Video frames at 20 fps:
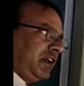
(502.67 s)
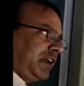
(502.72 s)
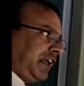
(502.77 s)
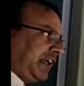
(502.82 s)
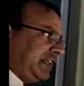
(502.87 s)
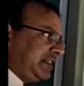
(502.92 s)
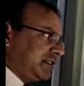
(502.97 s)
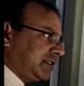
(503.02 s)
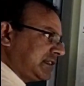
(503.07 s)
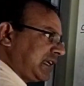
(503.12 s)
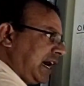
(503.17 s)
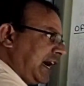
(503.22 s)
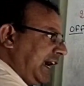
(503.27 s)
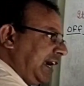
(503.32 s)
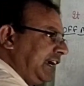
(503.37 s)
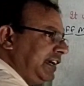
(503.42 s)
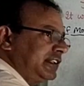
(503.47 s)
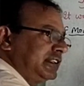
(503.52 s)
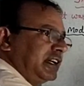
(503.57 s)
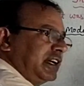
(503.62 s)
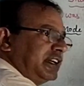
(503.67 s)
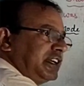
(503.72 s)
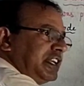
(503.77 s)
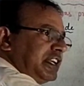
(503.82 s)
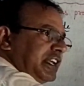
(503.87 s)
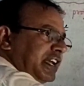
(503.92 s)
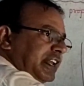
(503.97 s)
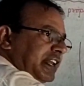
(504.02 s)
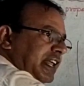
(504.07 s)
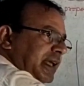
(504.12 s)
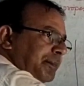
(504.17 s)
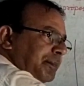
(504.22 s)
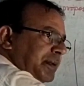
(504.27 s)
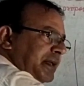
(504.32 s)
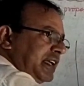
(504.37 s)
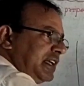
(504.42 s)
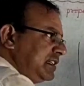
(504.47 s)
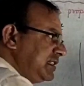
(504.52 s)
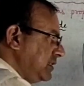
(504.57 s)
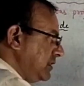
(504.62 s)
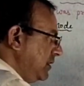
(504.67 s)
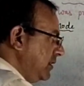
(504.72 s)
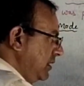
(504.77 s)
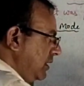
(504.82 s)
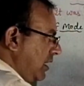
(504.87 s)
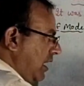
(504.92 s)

inside the DNA piece,